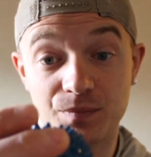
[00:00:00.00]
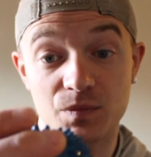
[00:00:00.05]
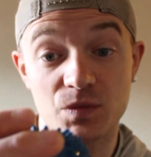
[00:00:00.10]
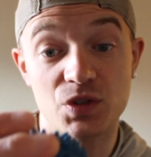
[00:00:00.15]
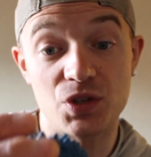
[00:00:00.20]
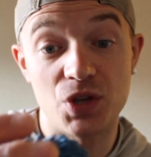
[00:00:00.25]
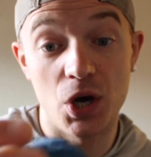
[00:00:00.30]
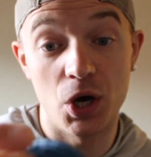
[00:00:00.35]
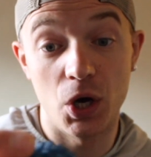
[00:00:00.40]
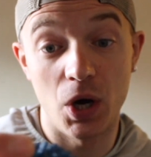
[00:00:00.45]

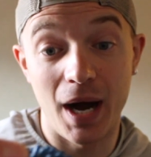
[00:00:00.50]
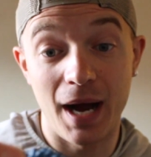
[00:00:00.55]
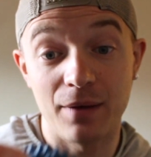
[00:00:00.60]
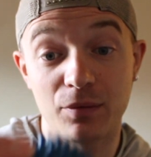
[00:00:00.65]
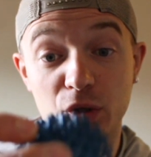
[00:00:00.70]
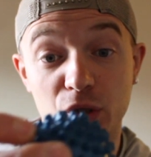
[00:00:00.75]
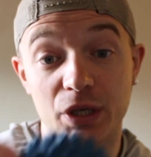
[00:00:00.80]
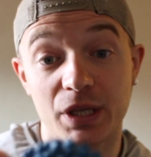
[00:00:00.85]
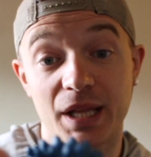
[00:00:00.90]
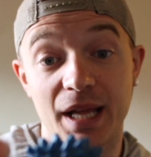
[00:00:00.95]
So I
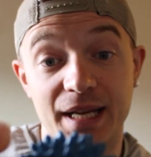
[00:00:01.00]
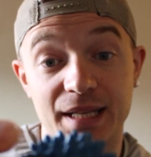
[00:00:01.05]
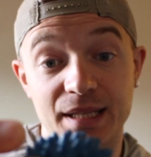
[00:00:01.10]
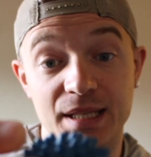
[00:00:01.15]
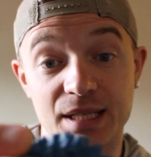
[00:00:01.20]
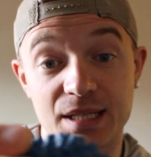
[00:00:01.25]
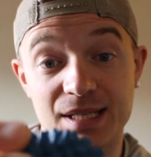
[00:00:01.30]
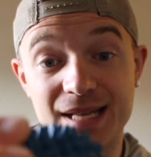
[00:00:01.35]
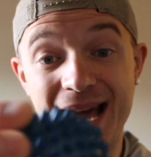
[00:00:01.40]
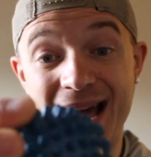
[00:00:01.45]
really like
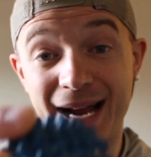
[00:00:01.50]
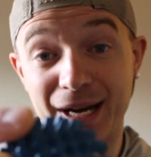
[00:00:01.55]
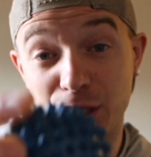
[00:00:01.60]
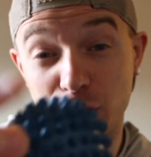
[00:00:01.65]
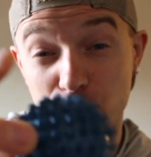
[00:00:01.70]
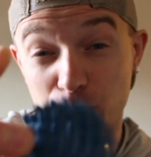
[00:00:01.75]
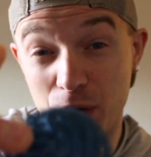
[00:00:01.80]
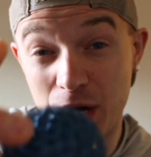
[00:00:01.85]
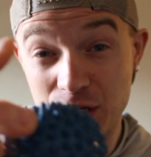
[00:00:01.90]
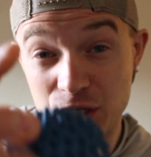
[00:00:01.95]
this
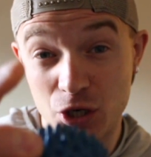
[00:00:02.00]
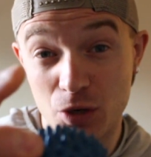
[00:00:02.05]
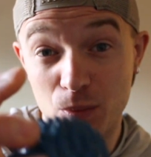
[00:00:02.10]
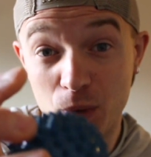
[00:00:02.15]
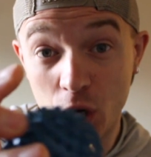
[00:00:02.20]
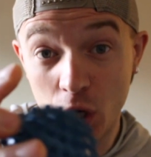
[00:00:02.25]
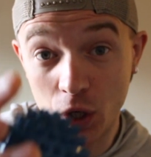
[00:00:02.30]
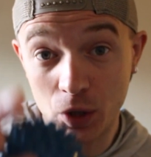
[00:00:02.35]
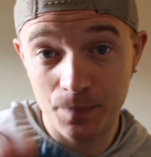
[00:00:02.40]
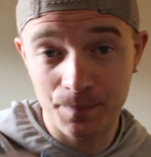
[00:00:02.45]
acupressure
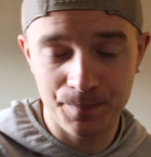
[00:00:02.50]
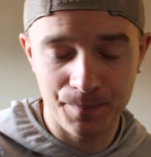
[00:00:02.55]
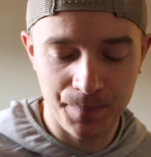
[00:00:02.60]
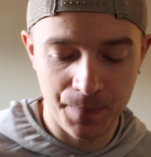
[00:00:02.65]
ball.